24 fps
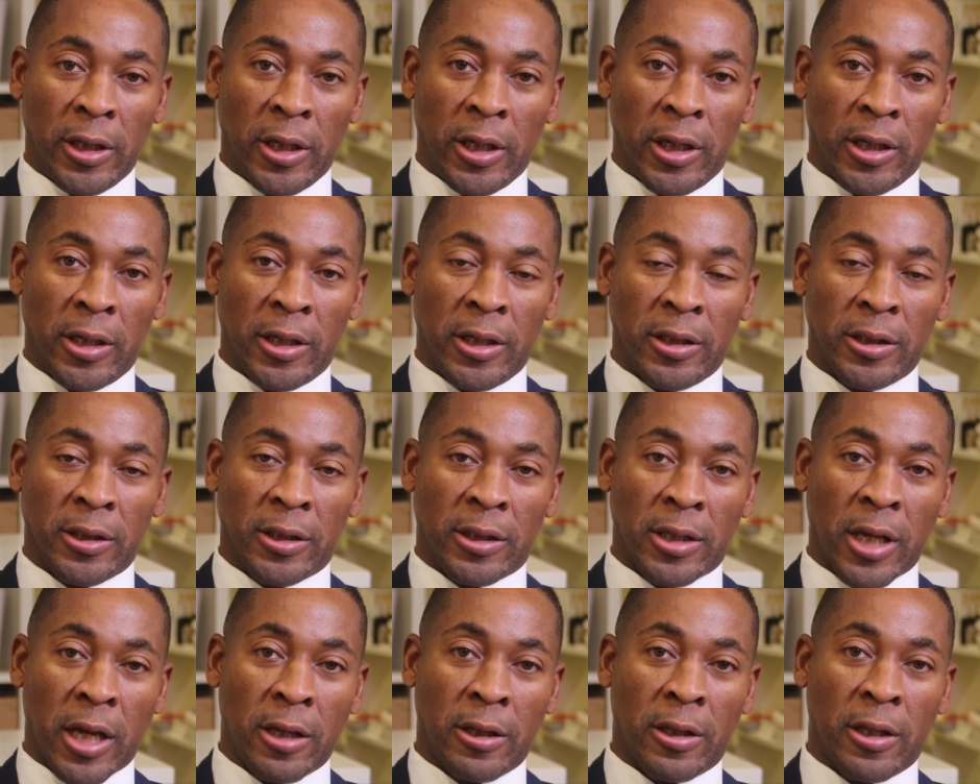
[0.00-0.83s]
and
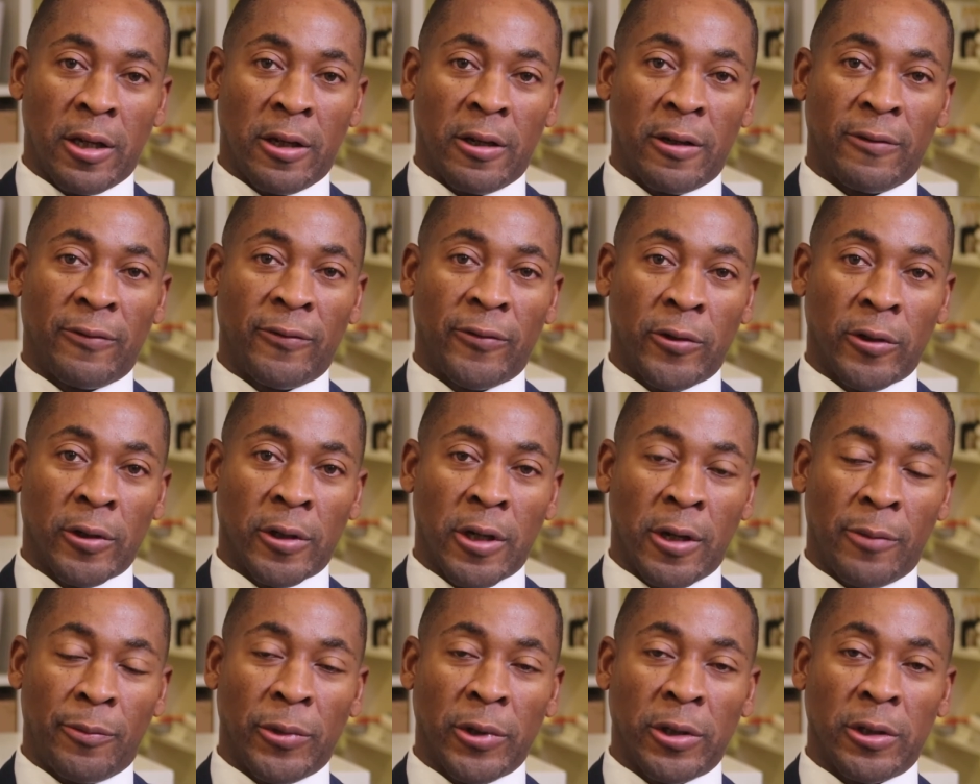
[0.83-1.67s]
stayed there for a
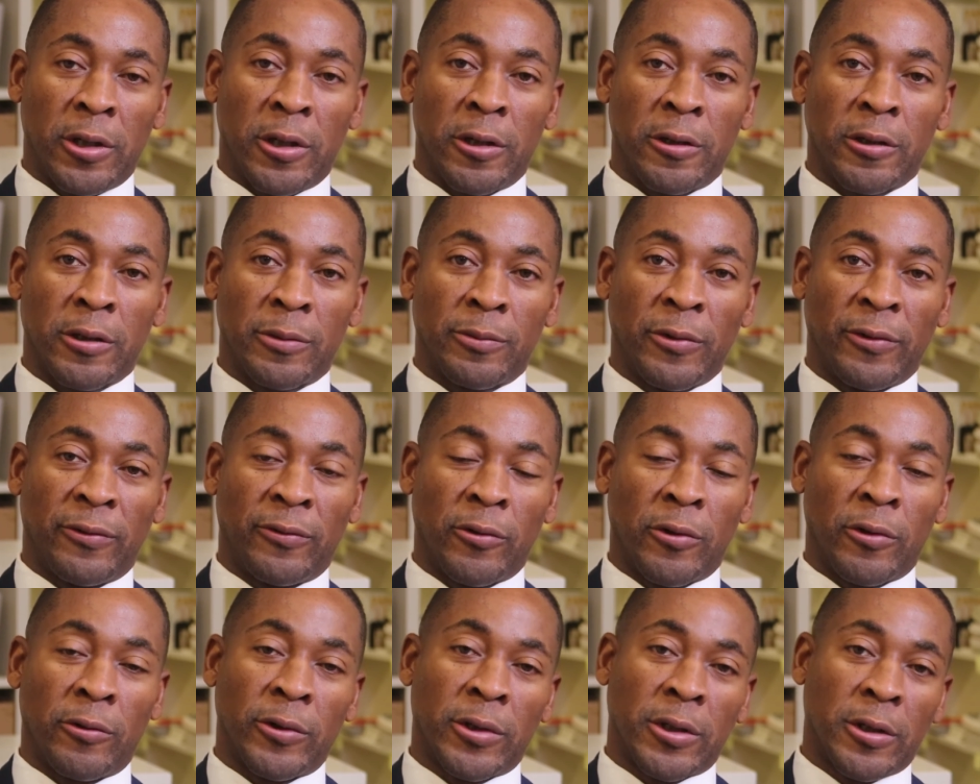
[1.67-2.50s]
couple of years
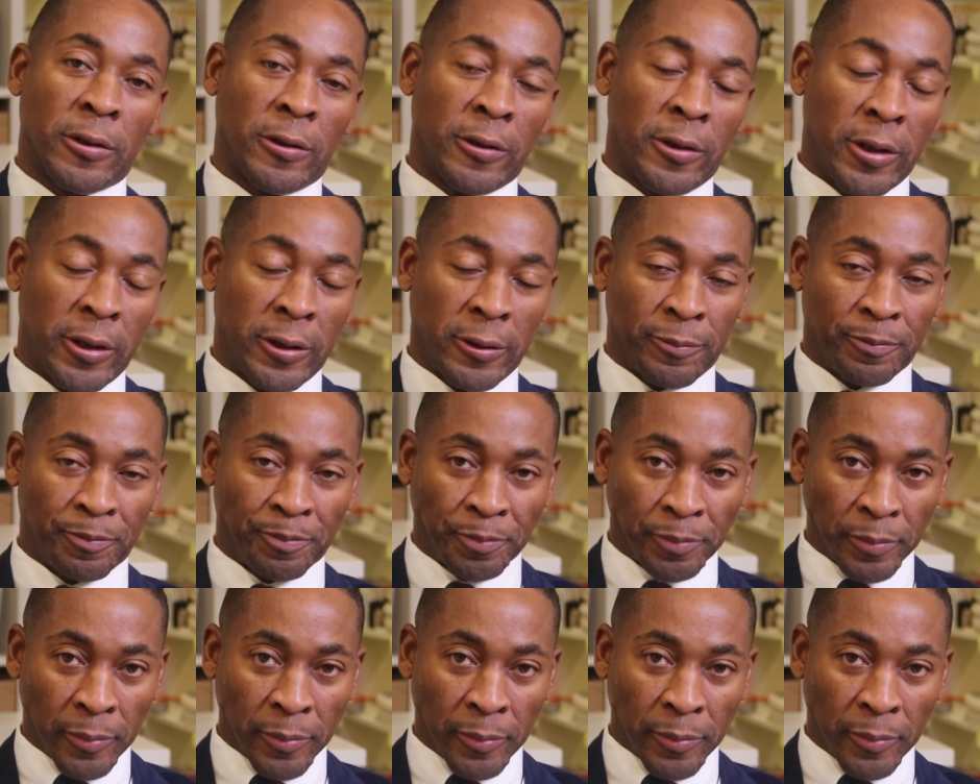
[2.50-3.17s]
before returning